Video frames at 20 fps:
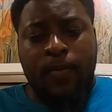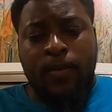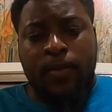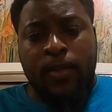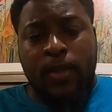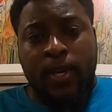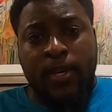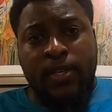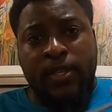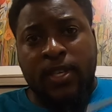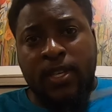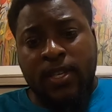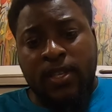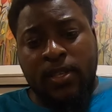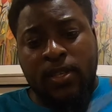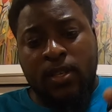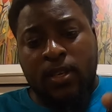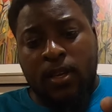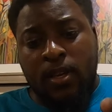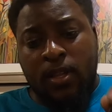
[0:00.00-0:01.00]
This
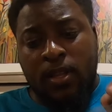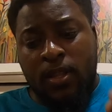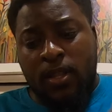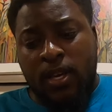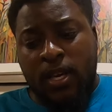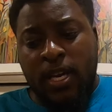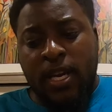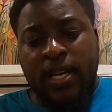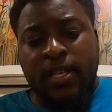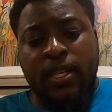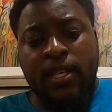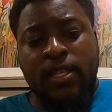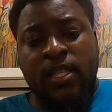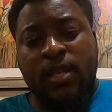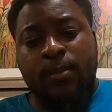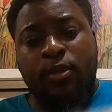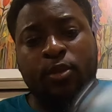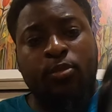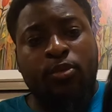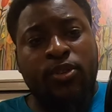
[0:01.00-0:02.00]
is the easy,
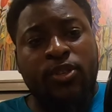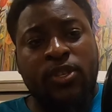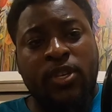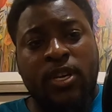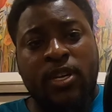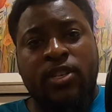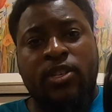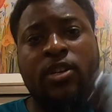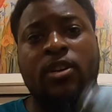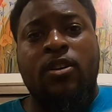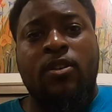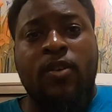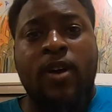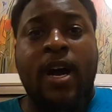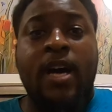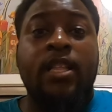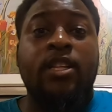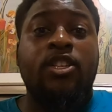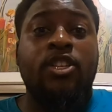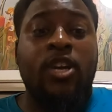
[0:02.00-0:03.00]
simple procedure on
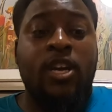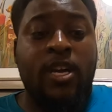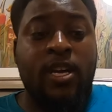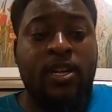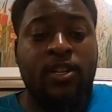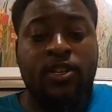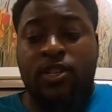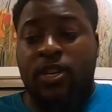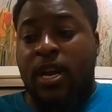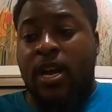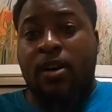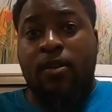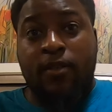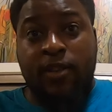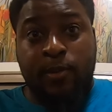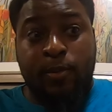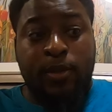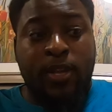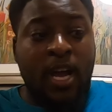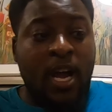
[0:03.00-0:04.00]
how to change out a
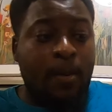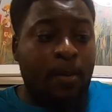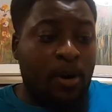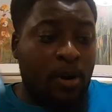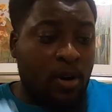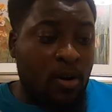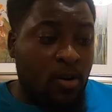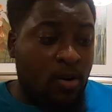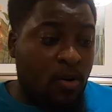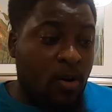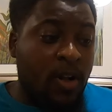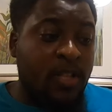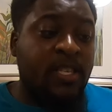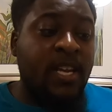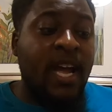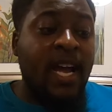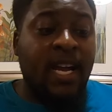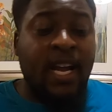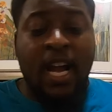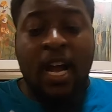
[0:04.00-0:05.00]
speedometer or a
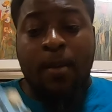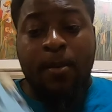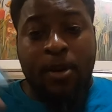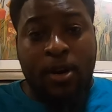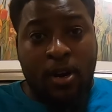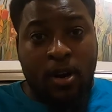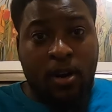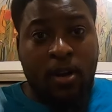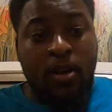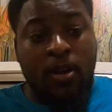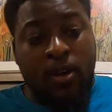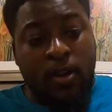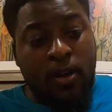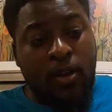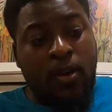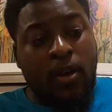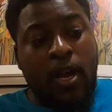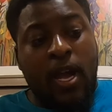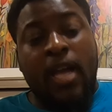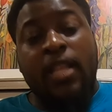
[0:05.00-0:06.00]
tachometer
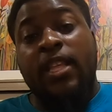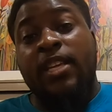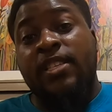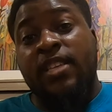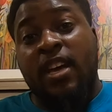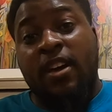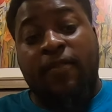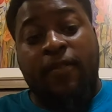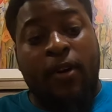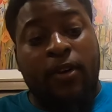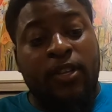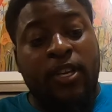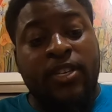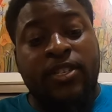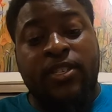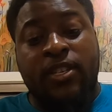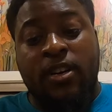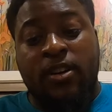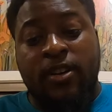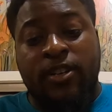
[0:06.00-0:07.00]
in these FLD
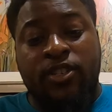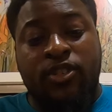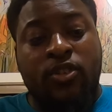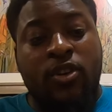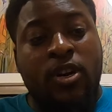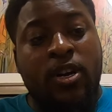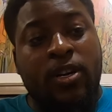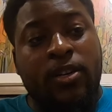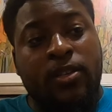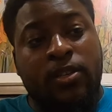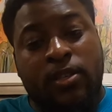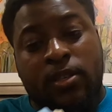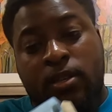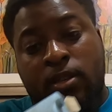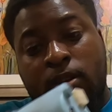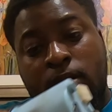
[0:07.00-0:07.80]
series trucks.